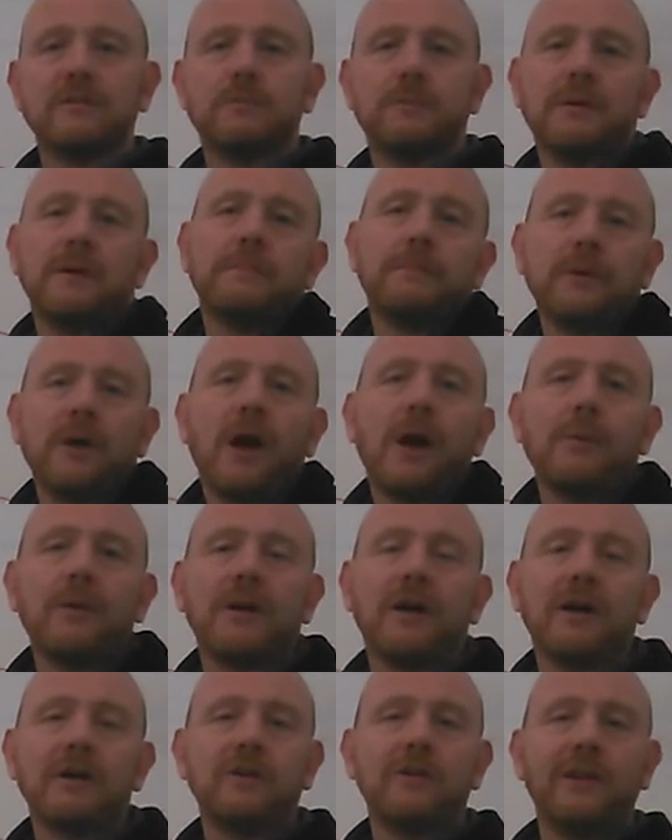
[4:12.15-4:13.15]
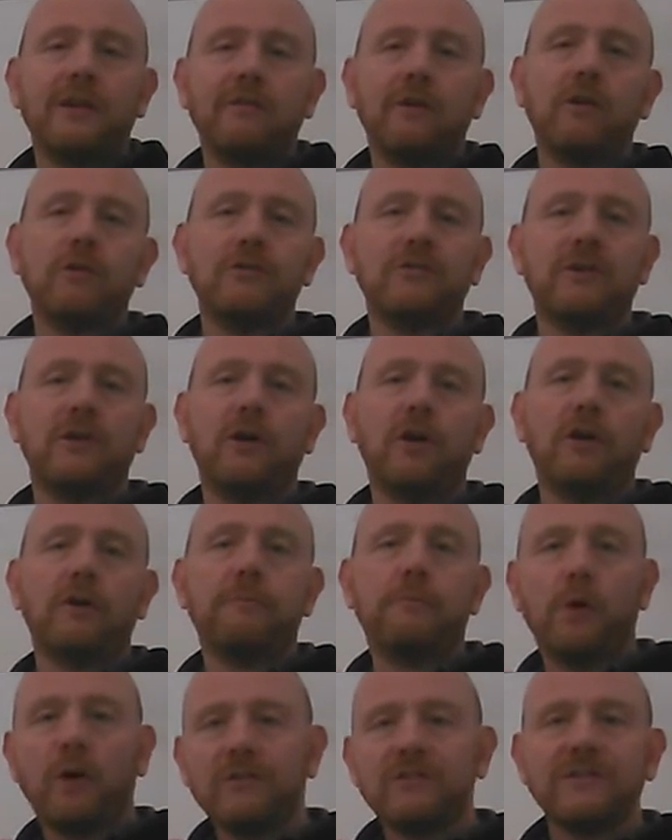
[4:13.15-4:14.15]
but I would argue there are also a lot
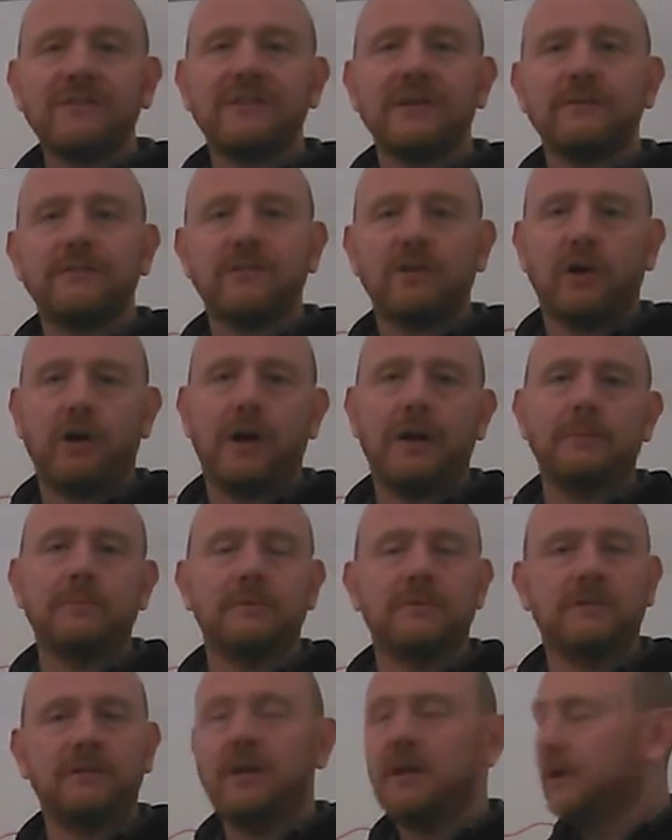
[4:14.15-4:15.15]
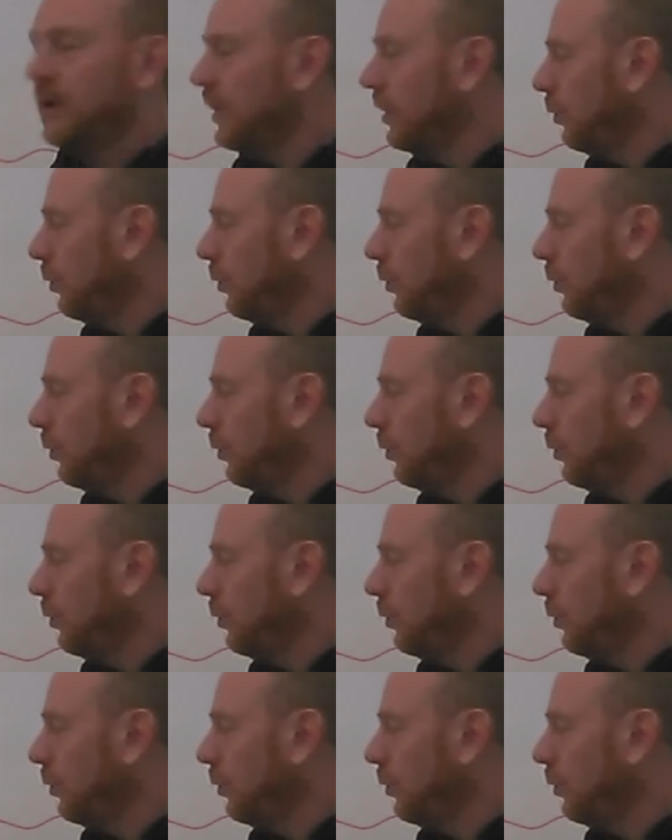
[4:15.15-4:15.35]
of positive times